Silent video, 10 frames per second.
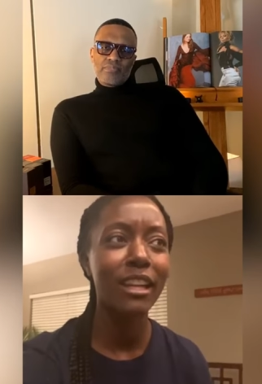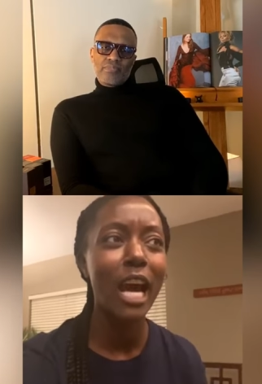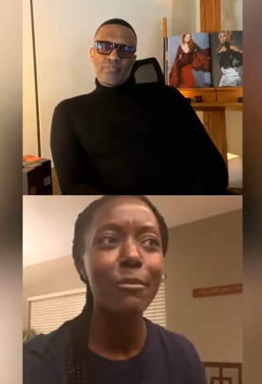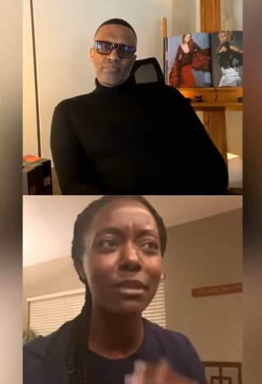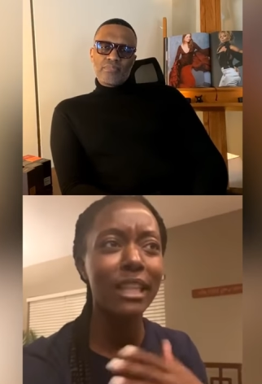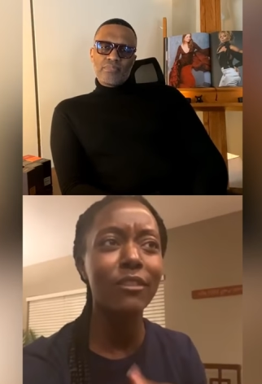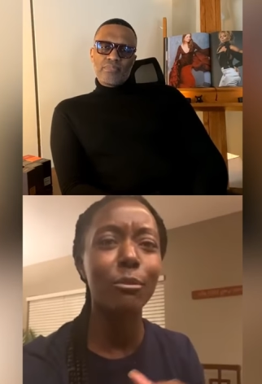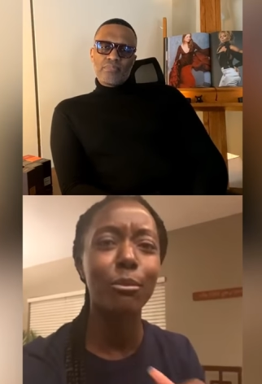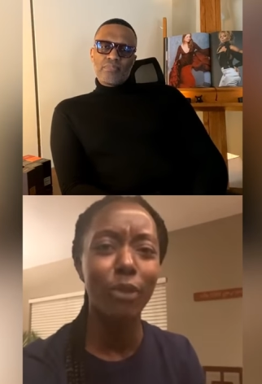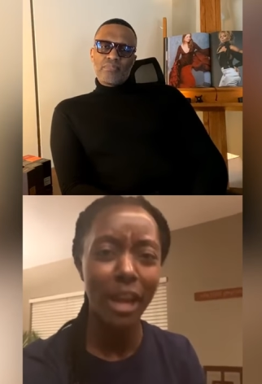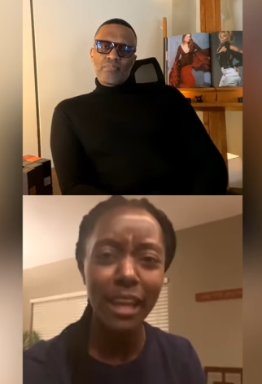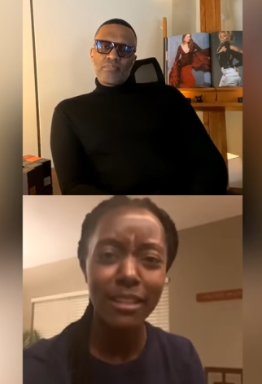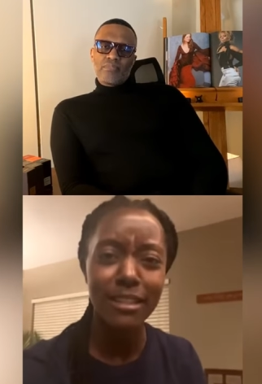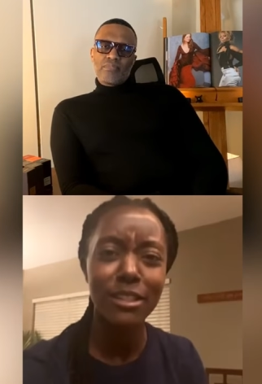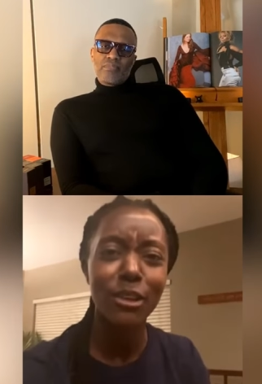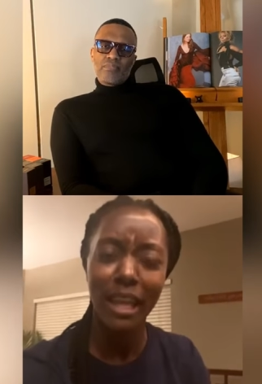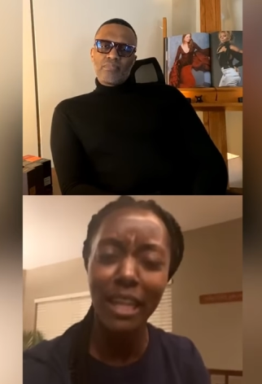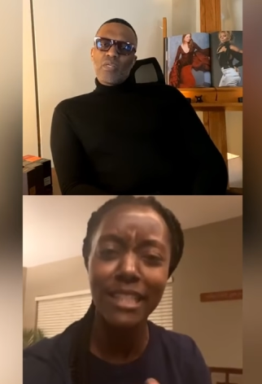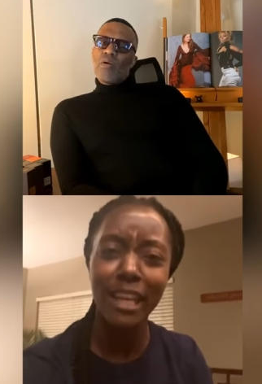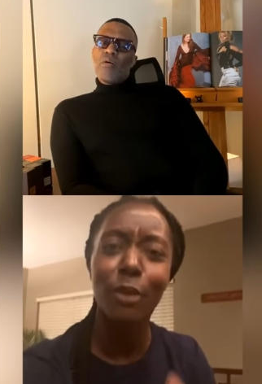Speaker 1: I believe in breaks. It's okay to
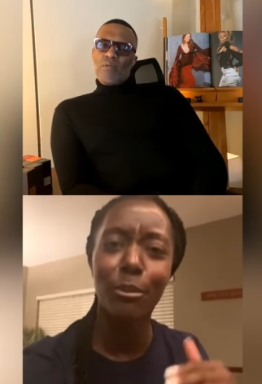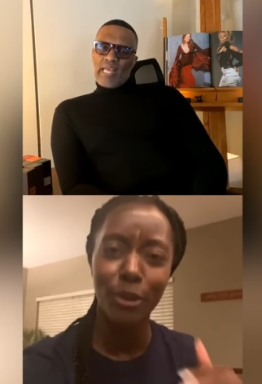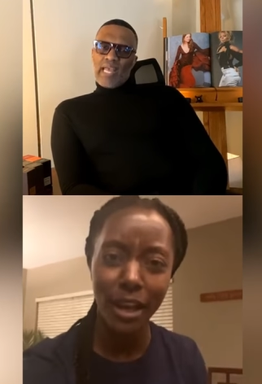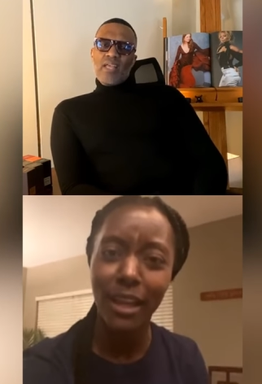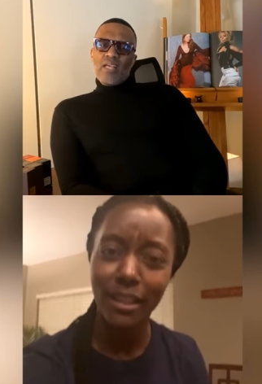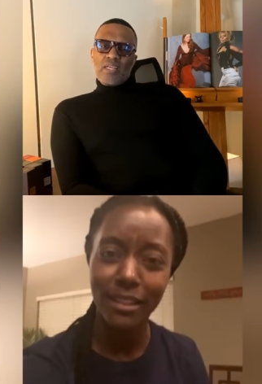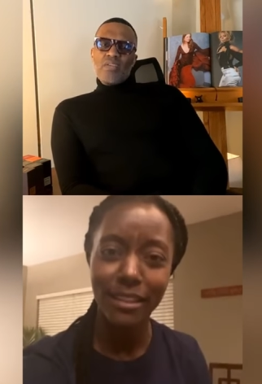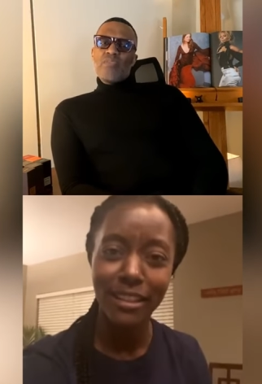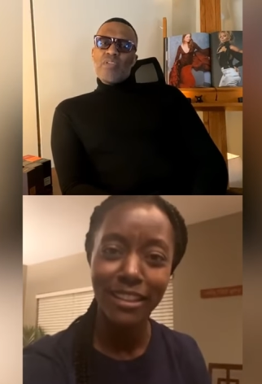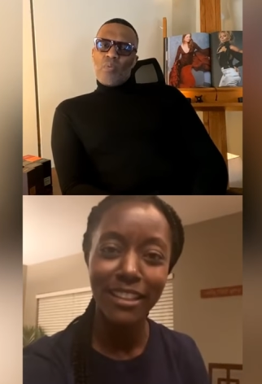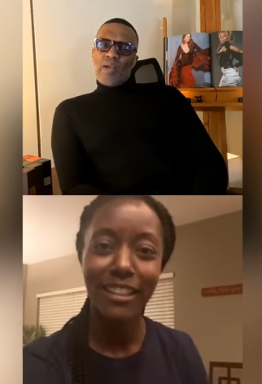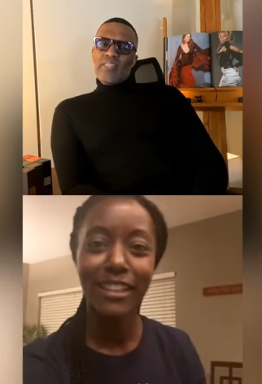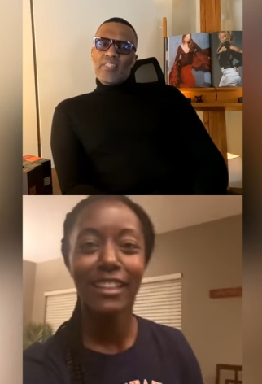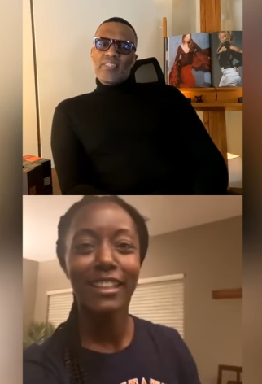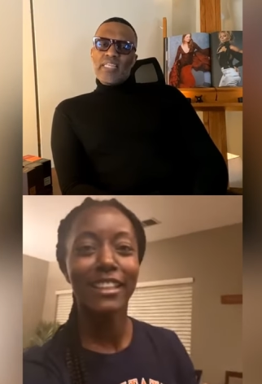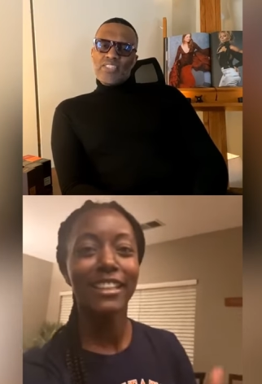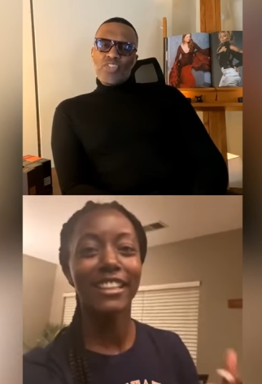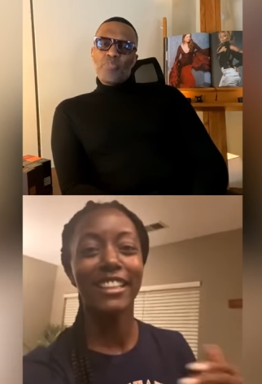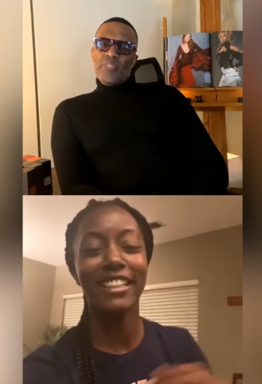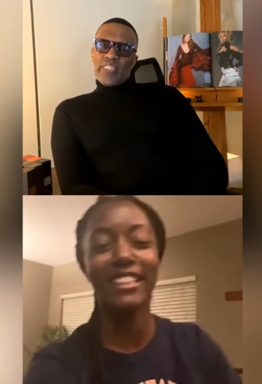take oh, a break.
Speaker 2: You know what? The things you
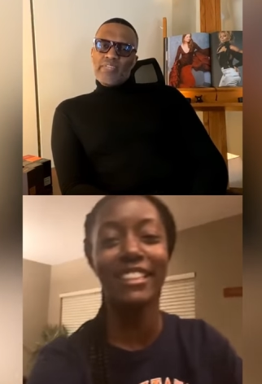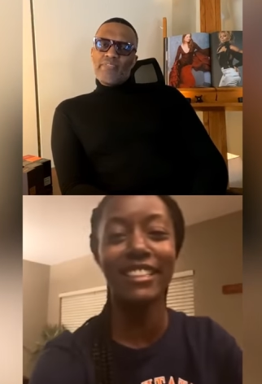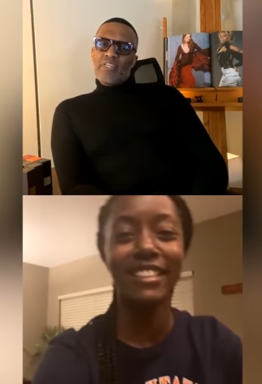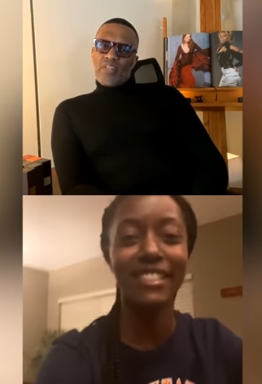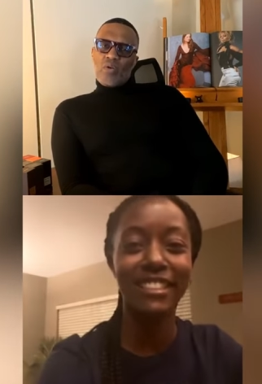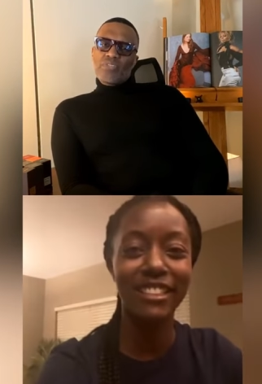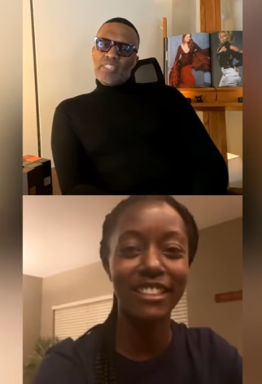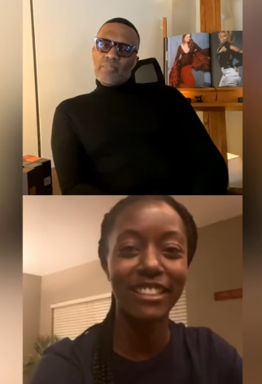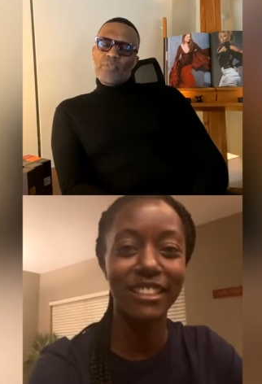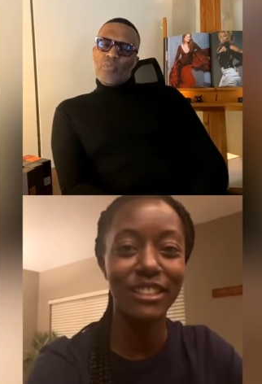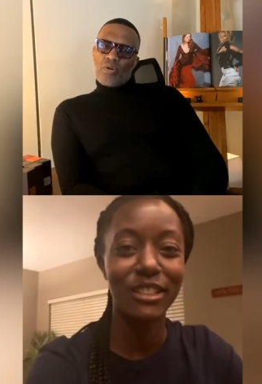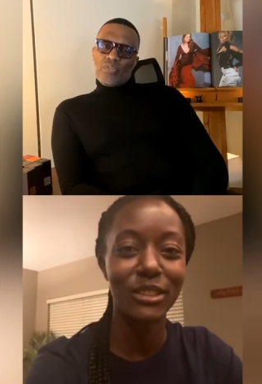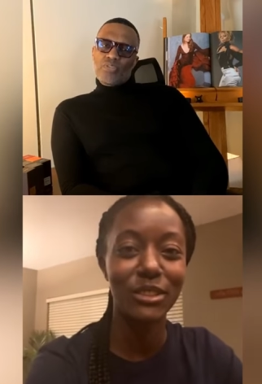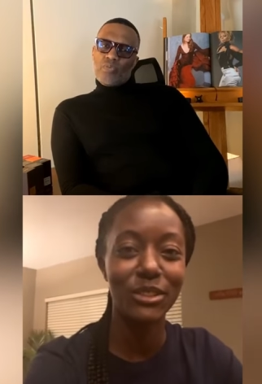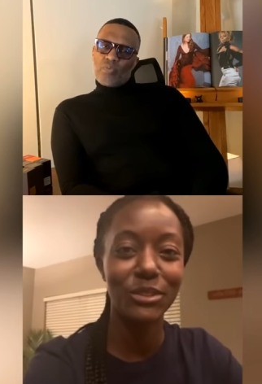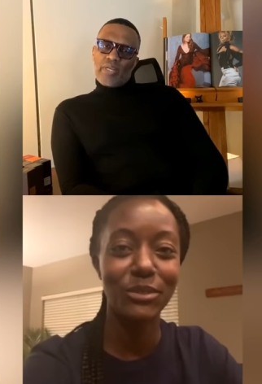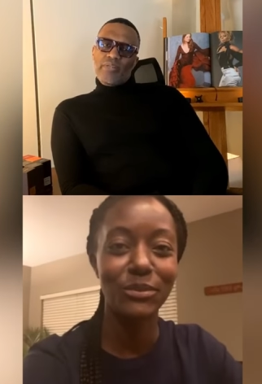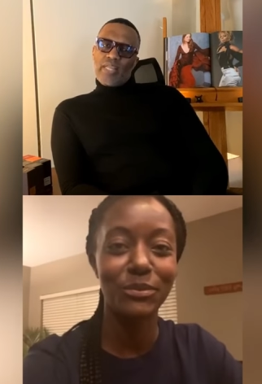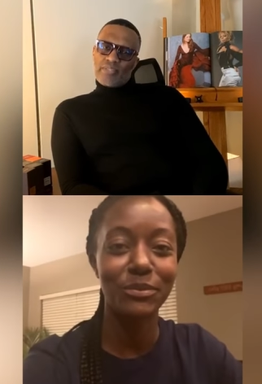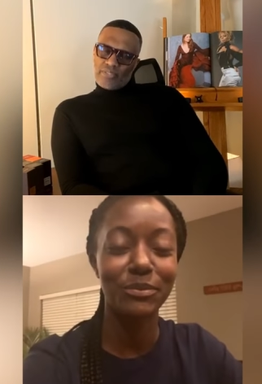believe in don't seem to work too well
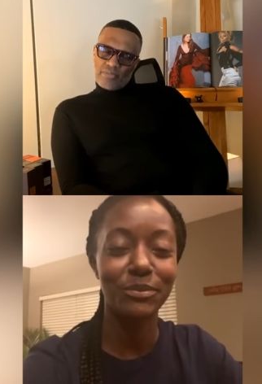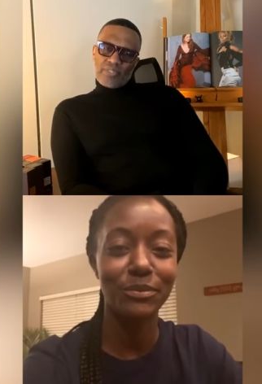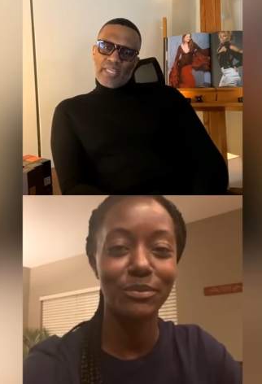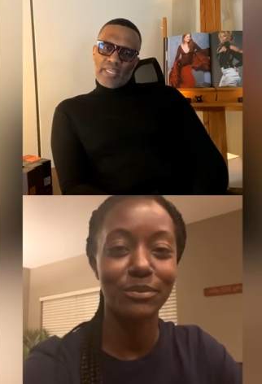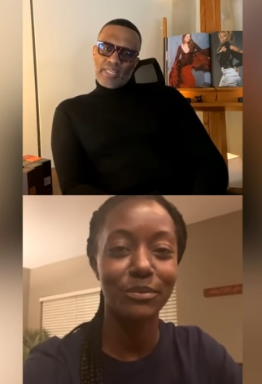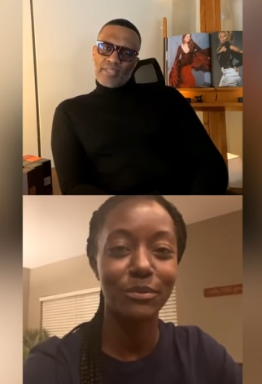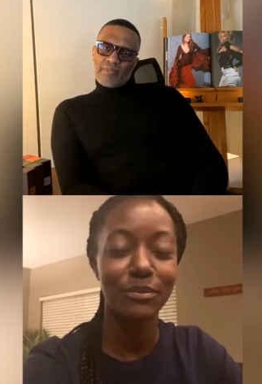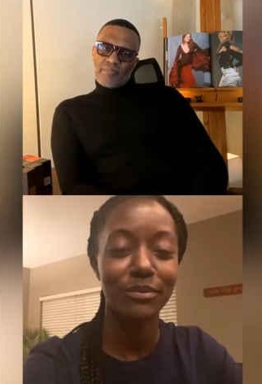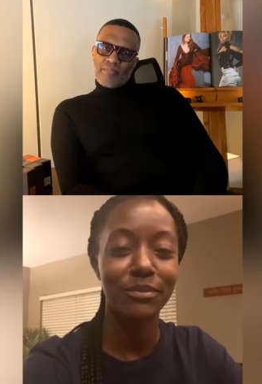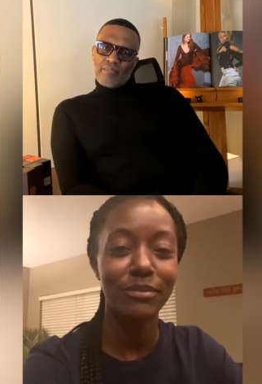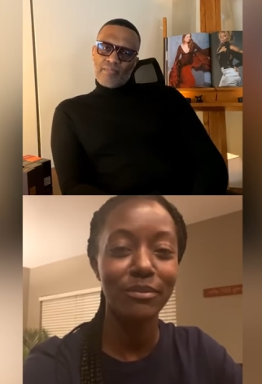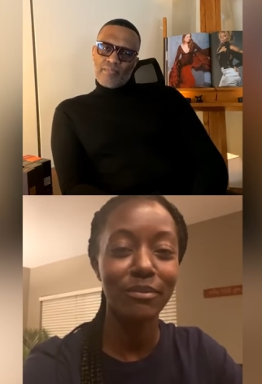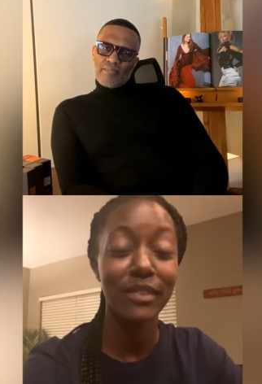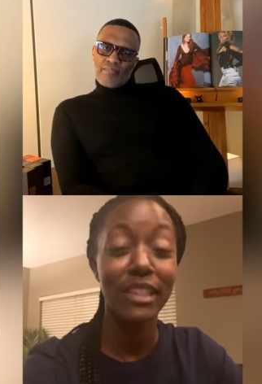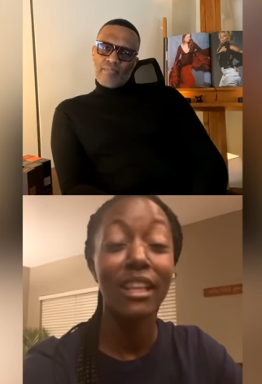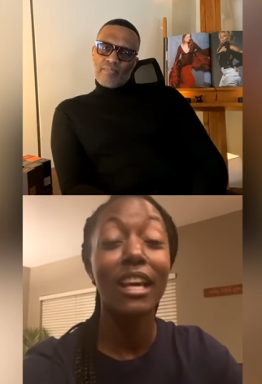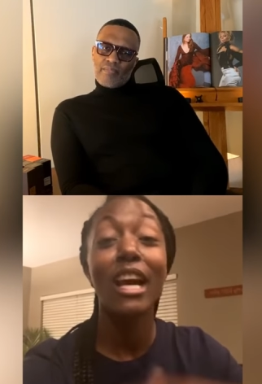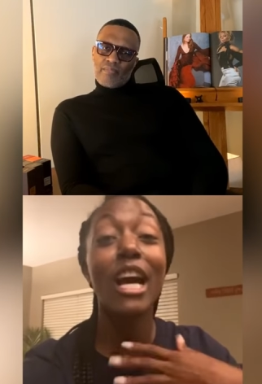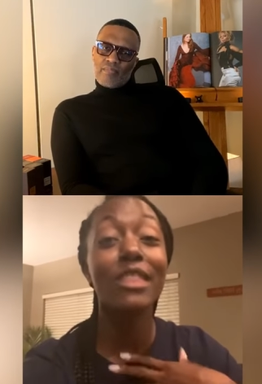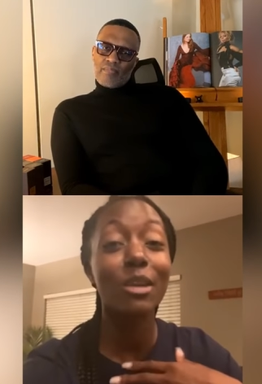now, do they?
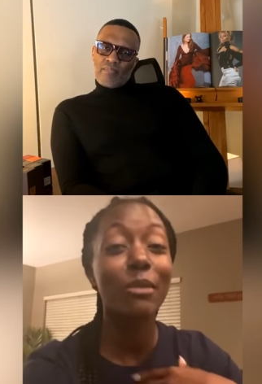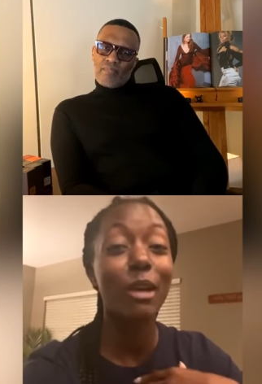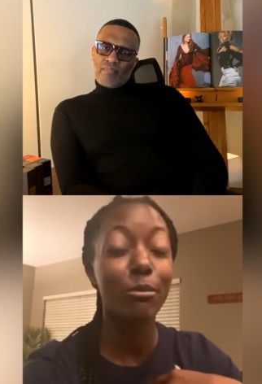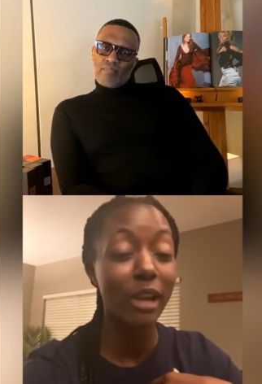
Speaker 1: I think my break